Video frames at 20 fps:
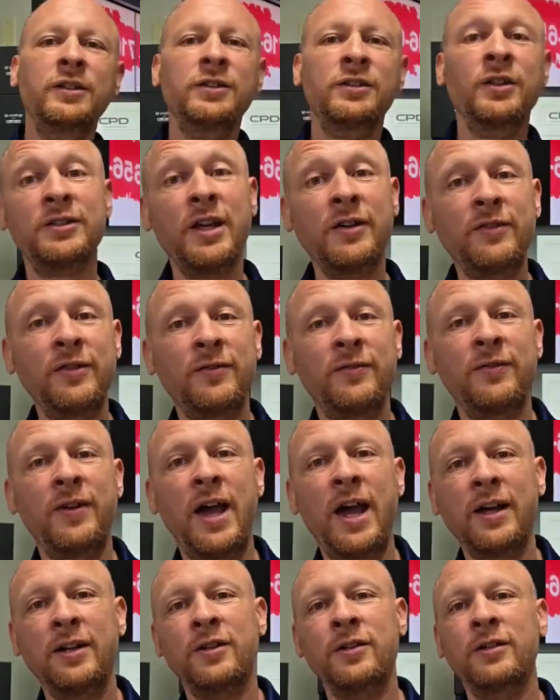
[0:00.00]
The 7th
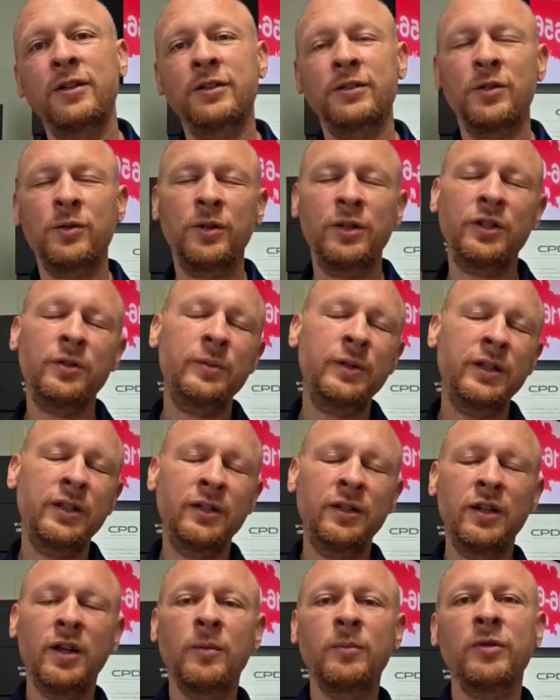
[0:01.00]
factor is going to be
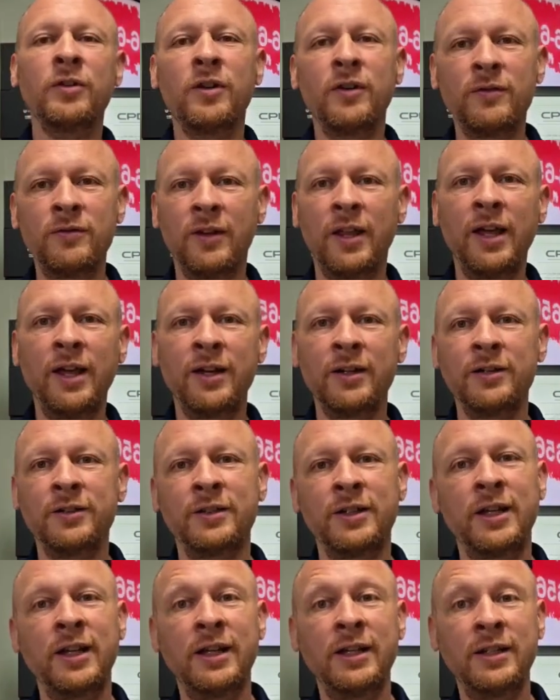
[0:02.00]
the number of
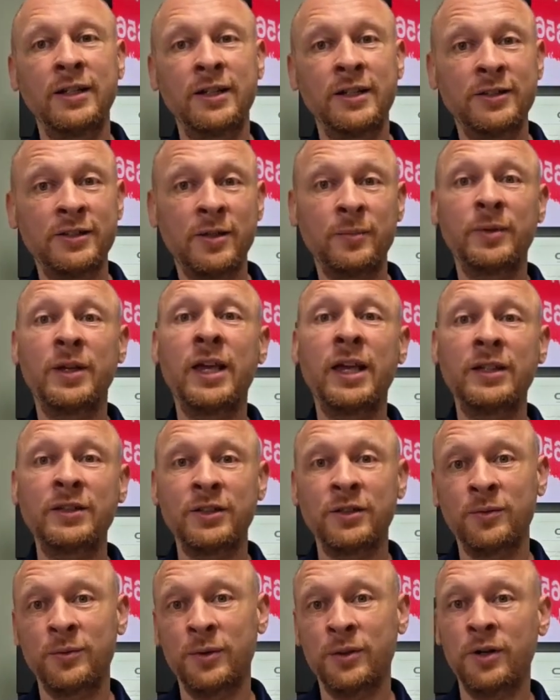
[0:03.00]
layers. And in some
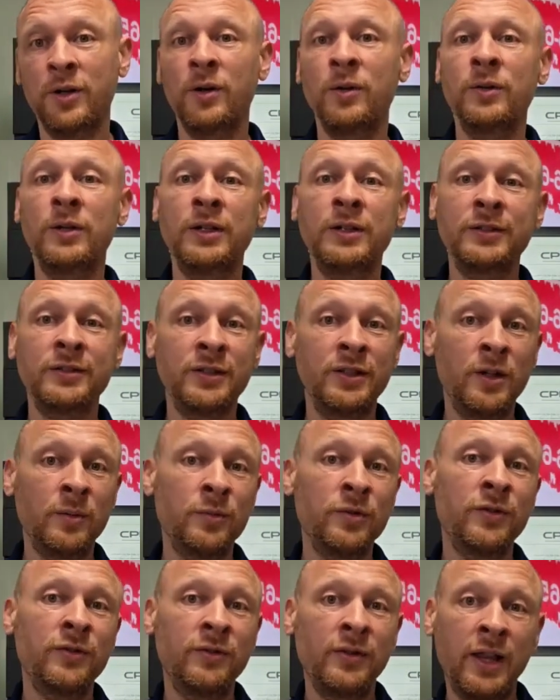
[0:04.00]
cases with coatings, the
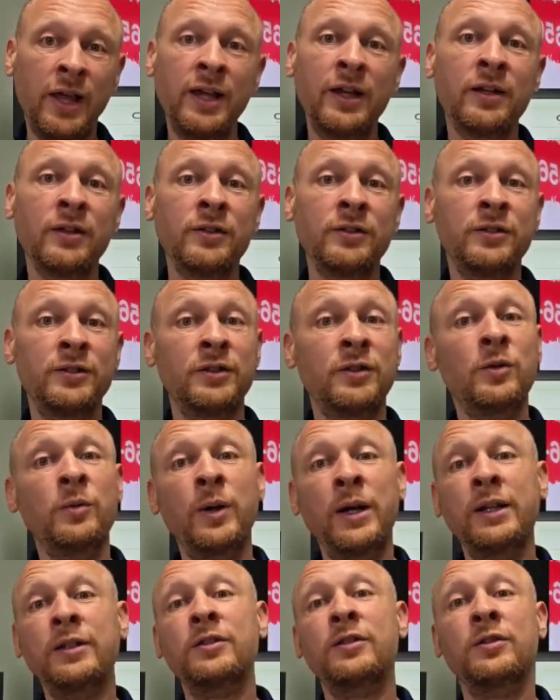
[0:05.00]
number of layers
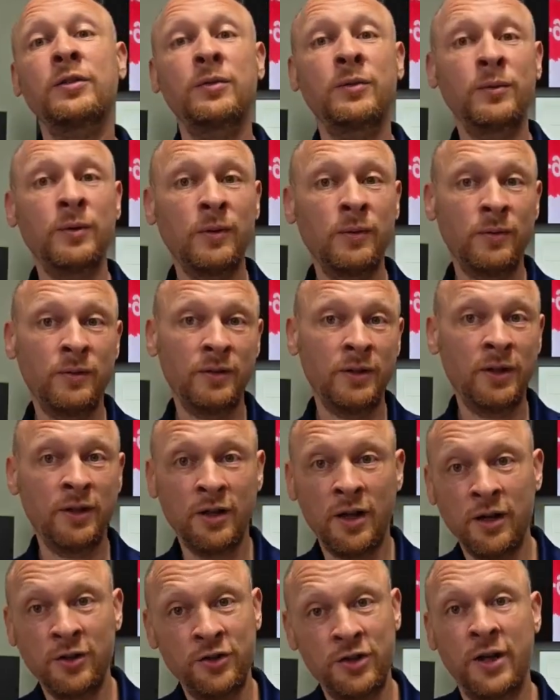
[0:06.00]
equates to
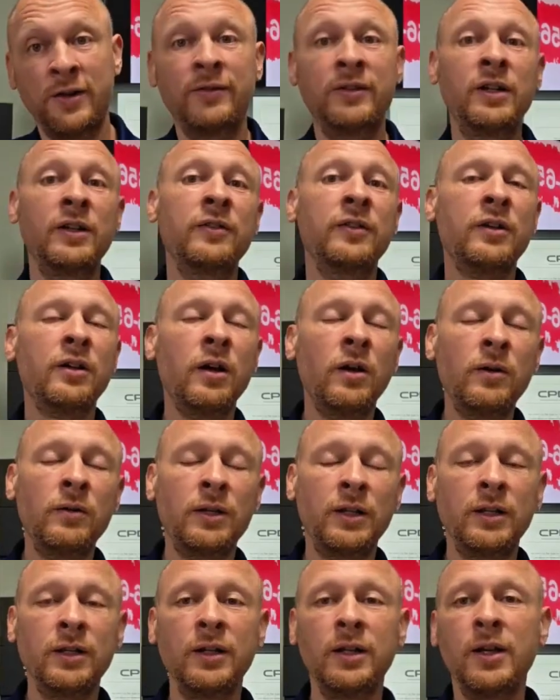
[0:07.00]
the longevity of the
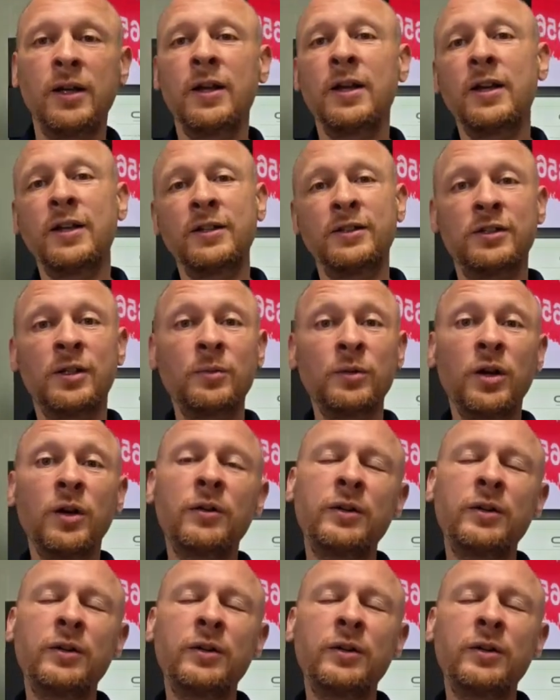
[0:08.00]
coating. Some